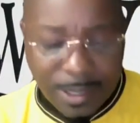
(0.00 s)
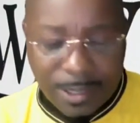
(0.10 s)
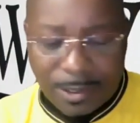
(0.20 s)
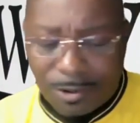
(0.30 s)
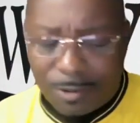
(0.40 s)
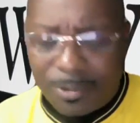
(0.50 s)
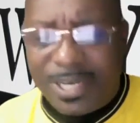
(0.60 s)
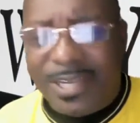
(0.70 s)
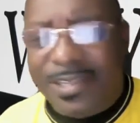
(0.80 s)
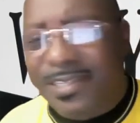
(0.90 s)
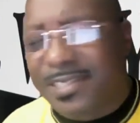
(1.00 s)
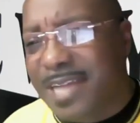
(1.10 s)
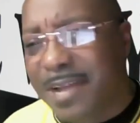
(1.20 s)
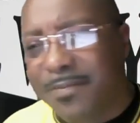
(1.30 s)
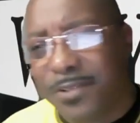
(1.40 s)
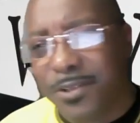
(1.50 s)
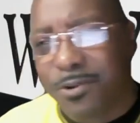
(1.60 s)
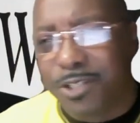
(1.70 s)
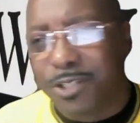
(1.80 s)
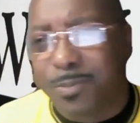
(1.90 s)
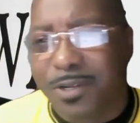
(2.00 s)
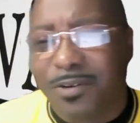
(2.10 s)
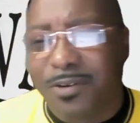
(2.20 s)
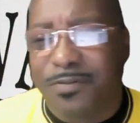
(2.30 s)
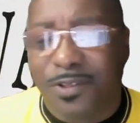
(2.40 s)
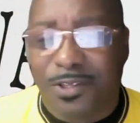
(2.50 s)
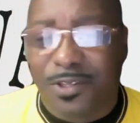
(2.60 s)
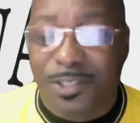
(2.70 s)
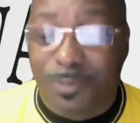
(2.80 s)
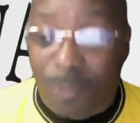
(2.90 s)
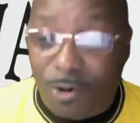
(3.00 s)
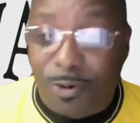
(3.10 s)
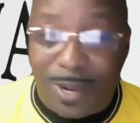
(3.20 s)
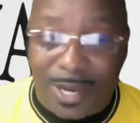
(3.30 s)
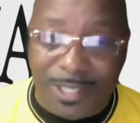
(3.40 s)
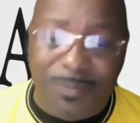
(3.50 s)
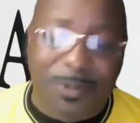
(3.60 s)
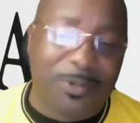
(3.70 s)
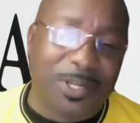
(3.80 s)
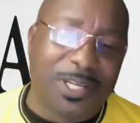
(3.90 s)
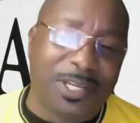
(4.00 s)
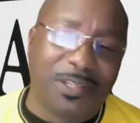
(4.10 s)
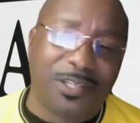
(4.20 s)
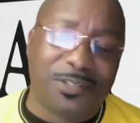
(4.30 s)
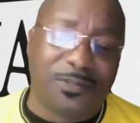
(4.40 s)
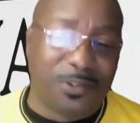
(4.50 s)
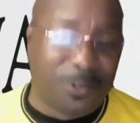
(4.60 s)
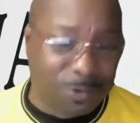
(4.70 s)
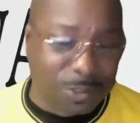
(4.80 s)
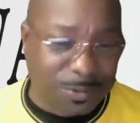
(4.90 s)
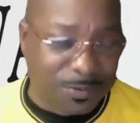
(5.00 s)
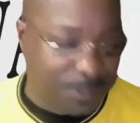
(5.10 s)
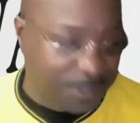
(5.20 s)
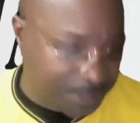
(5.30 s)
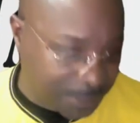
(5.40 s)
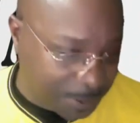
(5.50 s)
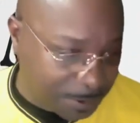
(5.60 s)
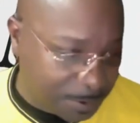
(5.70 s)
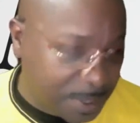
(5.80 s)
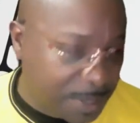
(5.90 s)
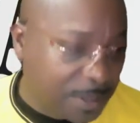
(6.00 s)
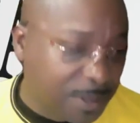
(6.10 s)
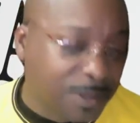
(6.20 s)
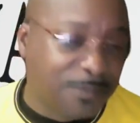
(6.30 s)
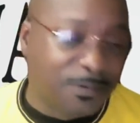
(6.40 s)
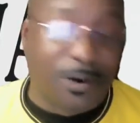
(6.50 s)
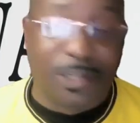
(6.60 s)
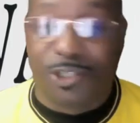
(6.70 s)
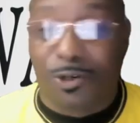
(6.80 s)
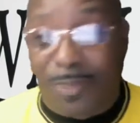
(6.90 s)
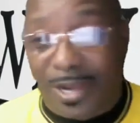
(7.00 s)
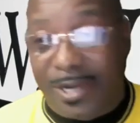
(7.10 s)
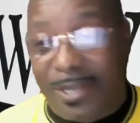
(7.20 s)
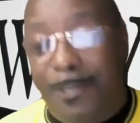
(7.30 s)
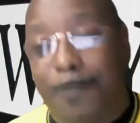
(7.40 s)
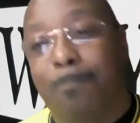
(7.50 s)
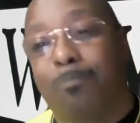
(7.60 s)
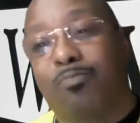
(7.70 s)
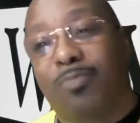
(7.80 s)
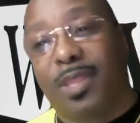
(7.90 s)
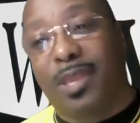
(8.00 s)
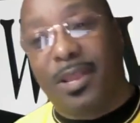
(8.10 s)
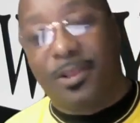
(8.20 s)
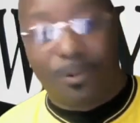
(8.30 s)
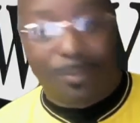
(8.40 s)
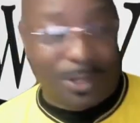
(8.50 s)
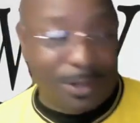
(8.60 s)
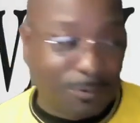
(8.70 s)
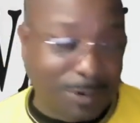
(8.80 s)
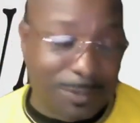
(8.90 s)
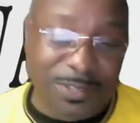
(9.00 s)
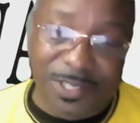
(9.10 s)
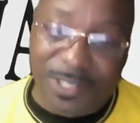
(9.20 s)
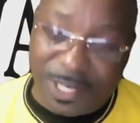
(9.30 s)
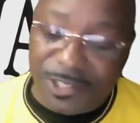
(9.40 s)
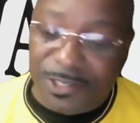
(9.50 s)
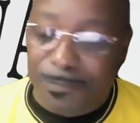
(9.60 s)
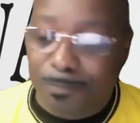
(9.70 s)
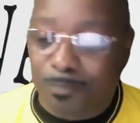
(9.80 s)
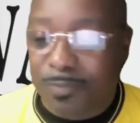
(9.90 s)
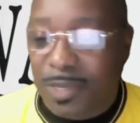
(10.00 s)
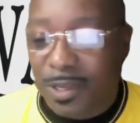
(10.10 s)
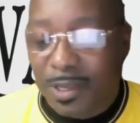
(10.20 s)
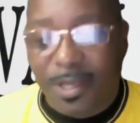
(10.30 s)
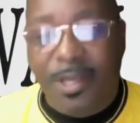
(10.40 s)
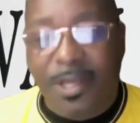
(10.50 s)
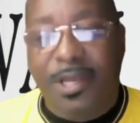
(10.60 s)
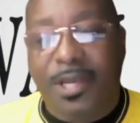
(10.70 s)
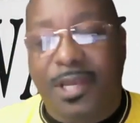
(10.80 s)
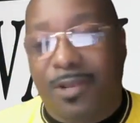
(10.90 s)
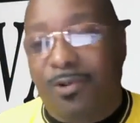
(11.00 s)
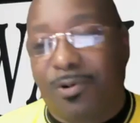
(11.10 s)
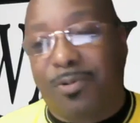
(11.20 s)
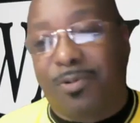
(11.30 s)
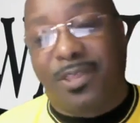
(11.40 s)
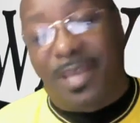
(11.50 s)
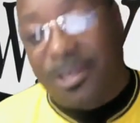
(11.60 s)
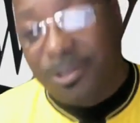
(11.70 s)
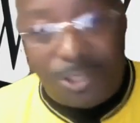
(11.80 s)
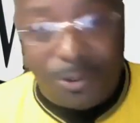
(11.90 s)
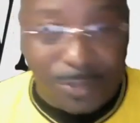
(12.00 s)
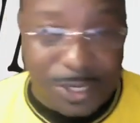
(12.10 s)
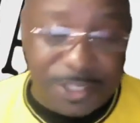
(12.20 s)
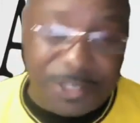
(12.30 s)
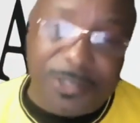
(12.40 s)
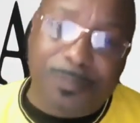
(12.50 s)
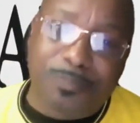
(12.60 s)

Lord, we did this not for the nourishment for these mortal bodies, but we did this for the nourishment for the soul, far as your body and your blood representation. And Lord, we thank you so much